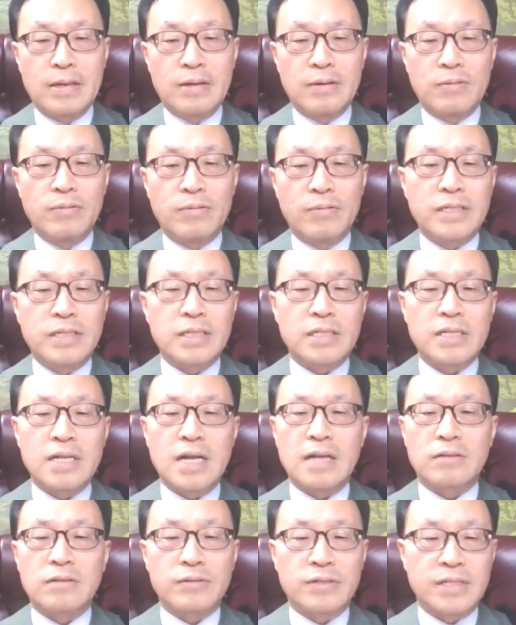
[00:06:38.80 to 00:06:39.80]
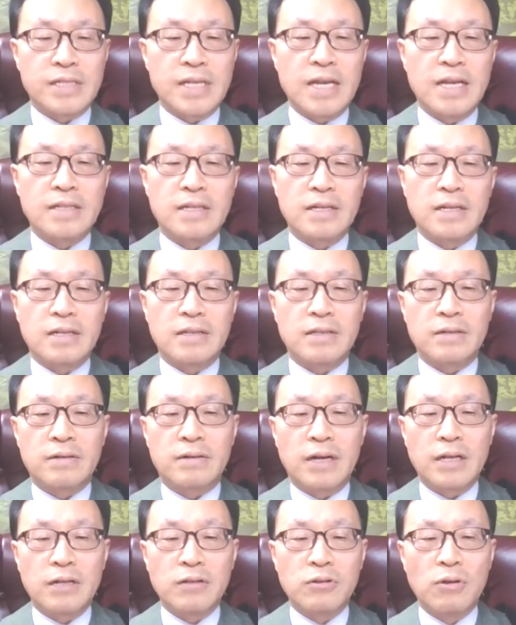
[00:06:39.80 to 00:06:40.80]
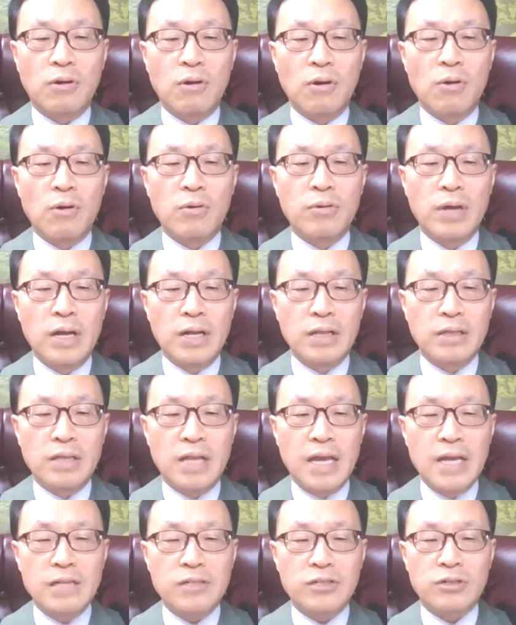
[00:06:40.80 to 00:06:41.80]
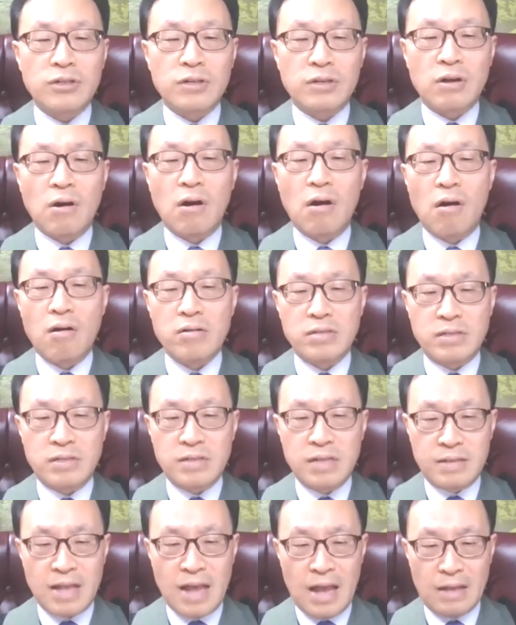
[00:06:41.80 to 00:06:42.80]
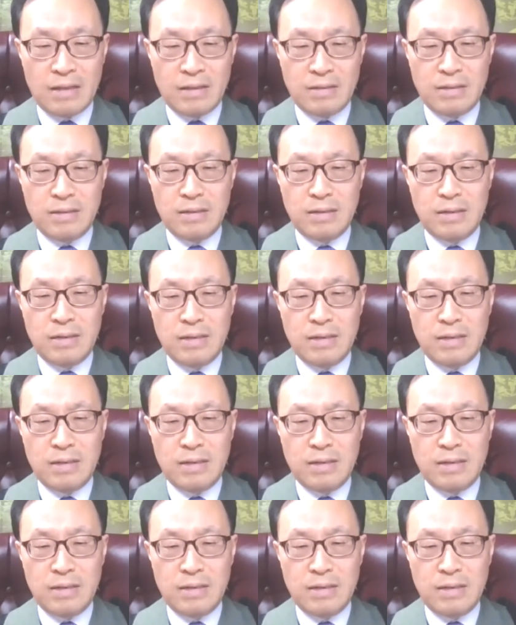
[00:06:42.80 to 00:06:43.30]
which is not to say that there are no nature-caused deaths.